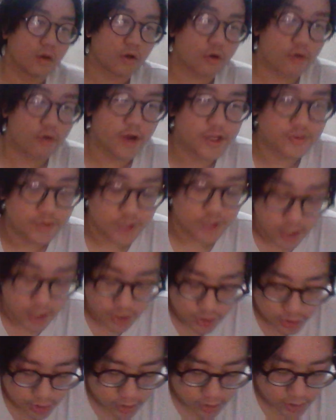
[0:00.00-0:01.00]
Crazy Rich
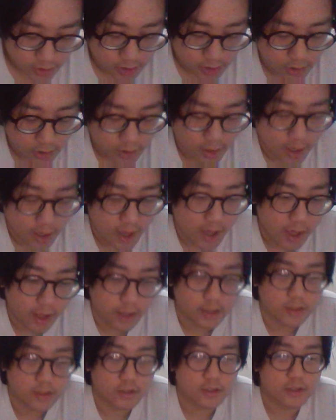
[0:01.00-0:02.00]
Asians,
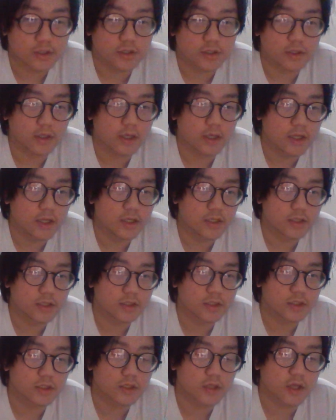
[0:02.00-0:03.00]
and it
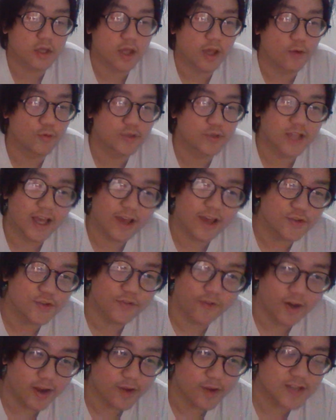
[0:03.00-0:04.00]
is it was like it was
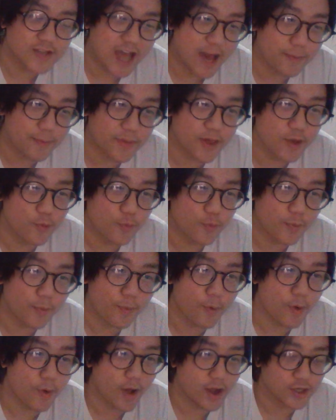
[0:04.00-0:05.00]
fun. It was happy.
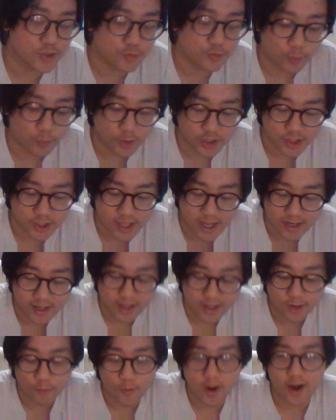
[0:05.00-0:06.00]
I just watched the
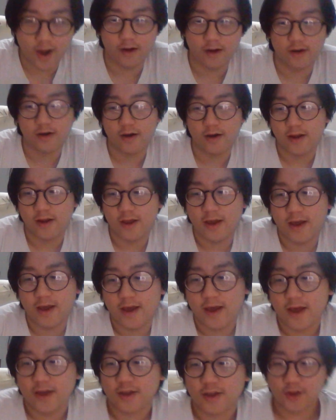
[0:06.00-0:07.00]
ending where,
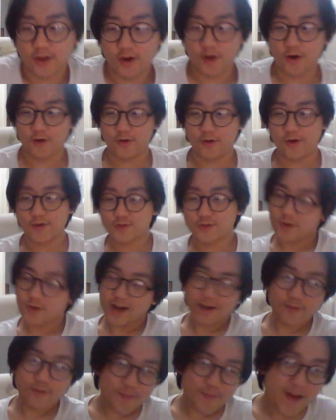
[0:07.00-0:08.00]
you know, it was
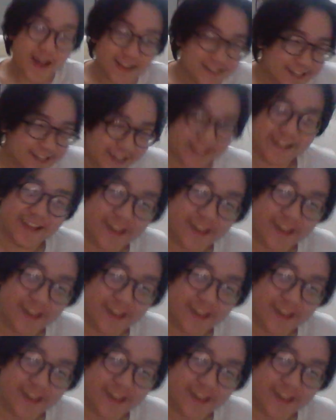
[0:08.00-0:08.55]
really romantic and